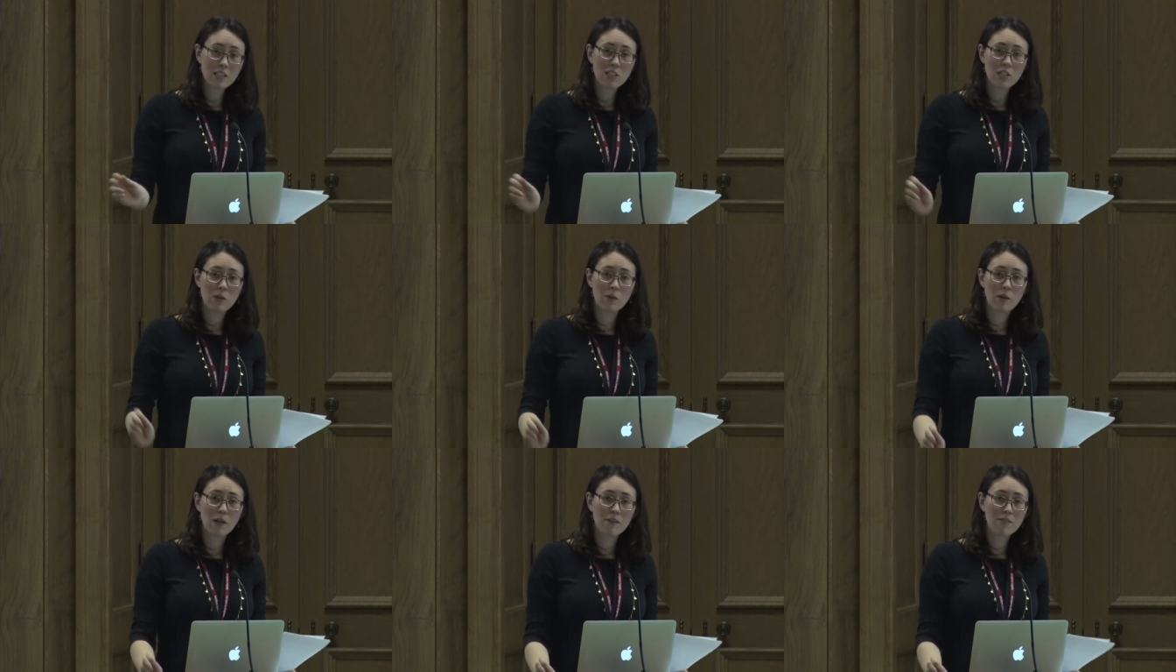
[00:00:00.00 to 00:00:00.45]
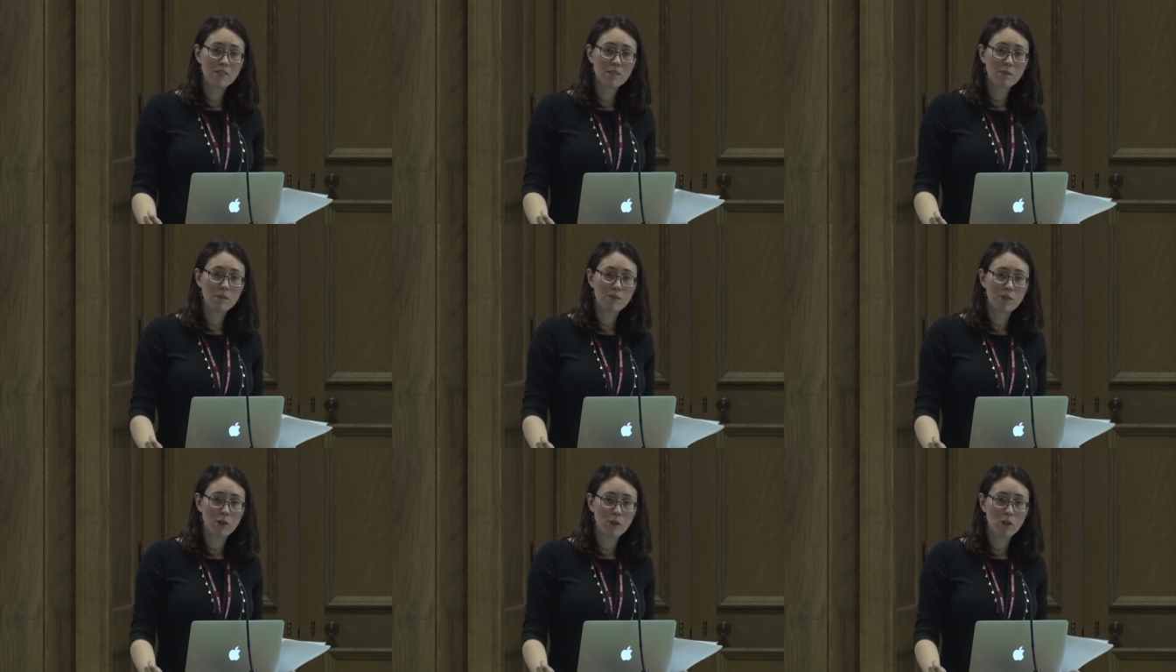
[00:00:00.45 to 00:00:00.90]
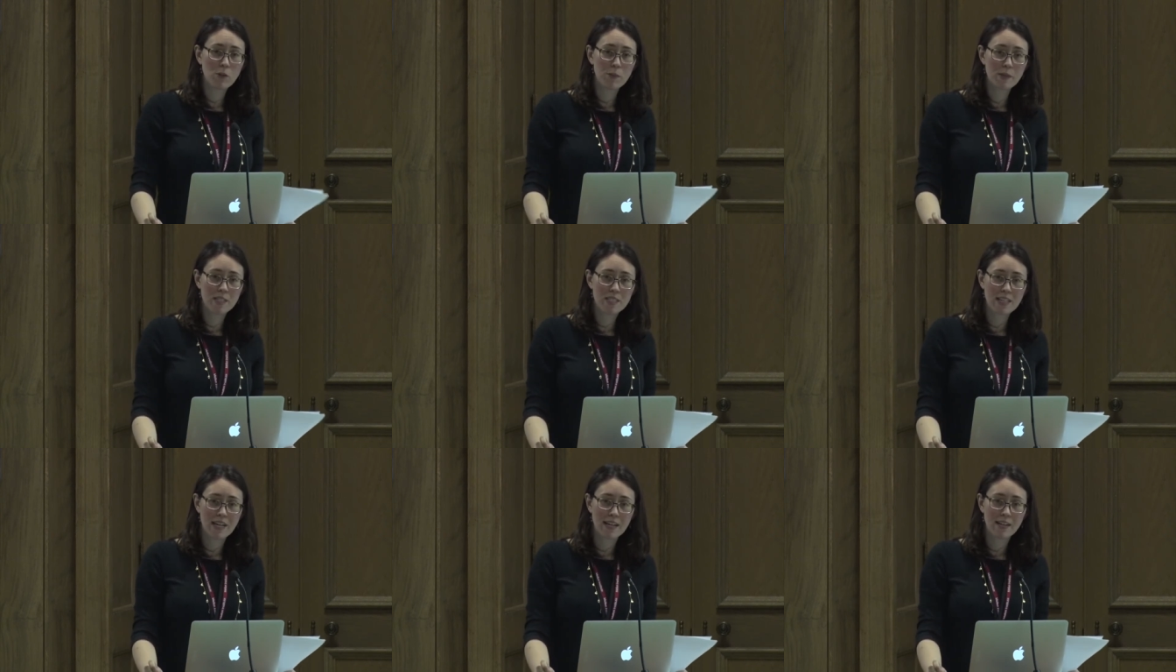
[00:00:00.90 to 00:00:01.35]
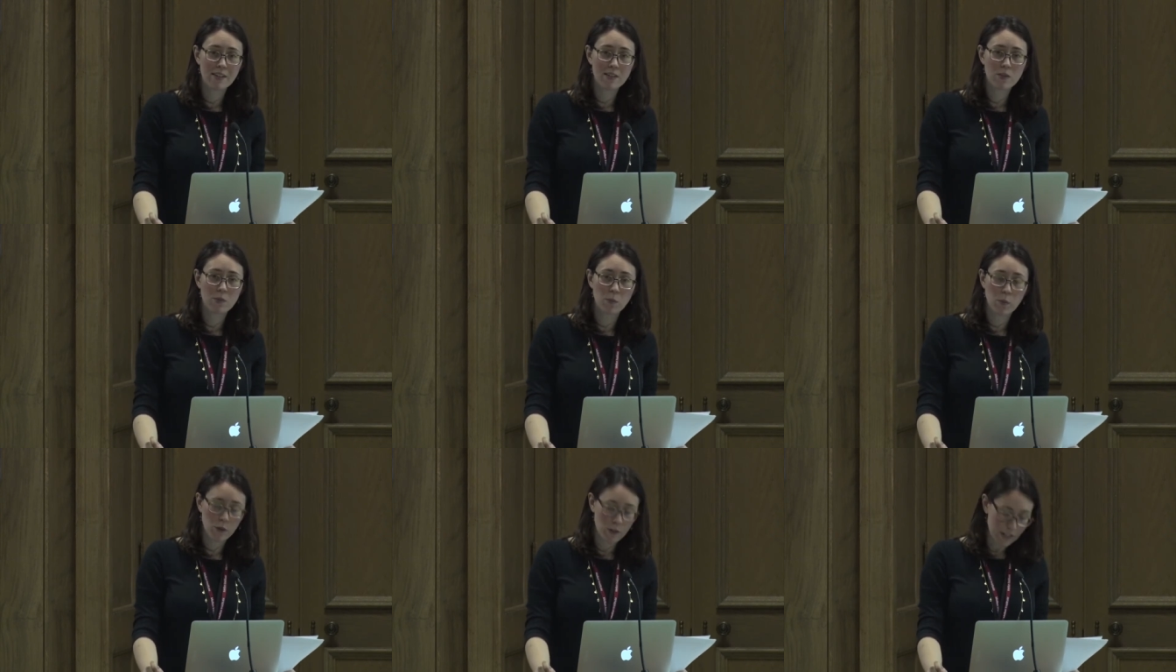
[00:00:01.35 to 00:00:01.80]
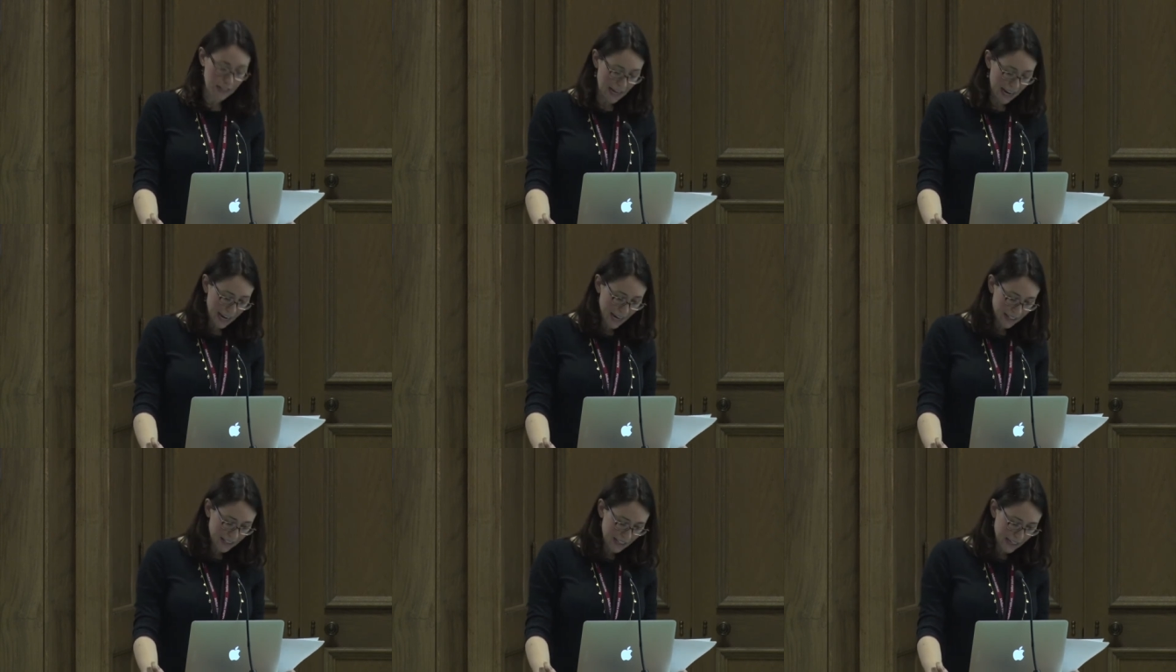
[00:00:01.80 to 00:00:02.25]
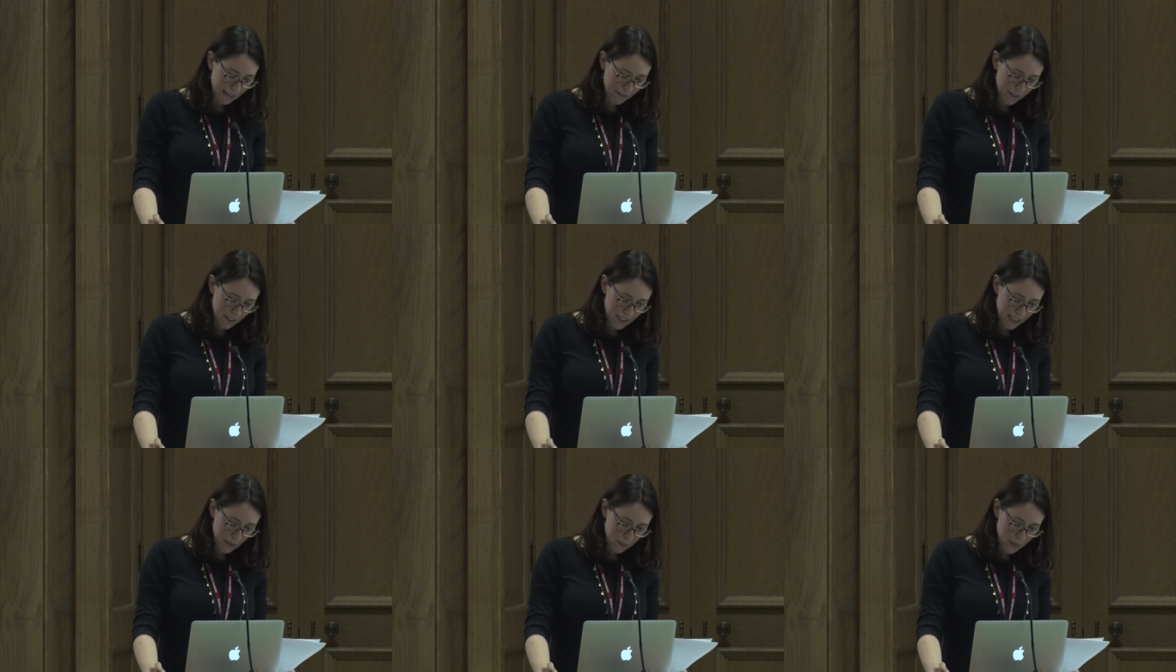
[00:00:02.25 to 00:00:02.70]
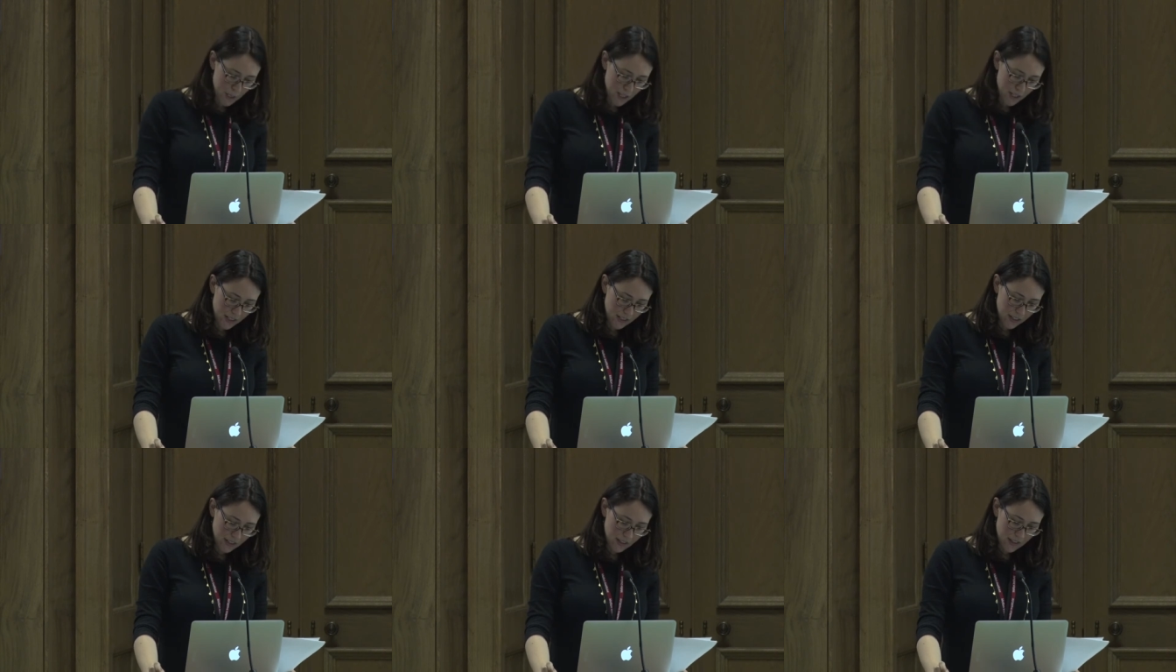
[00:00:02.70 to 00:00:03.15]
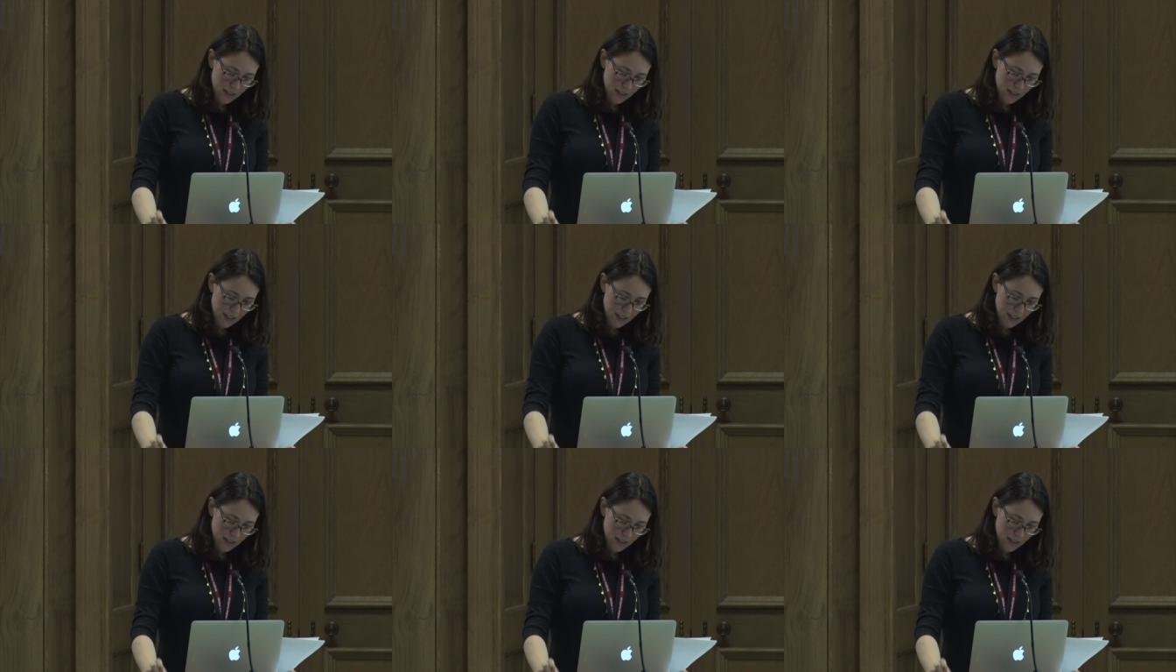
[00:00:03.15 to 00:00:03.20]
to show off some of your open science work at that reception,